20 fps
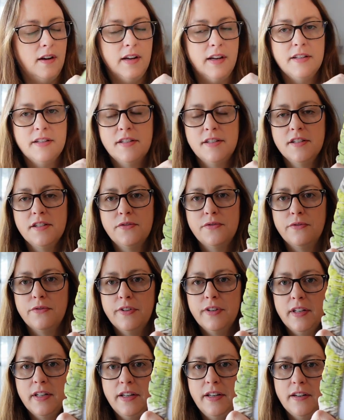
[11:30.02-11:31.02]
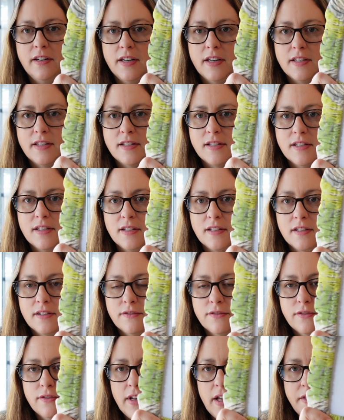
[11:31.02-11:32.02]
It's just really nice.
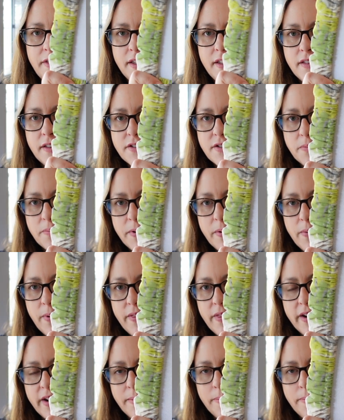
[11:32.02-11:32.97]
I think this will be one that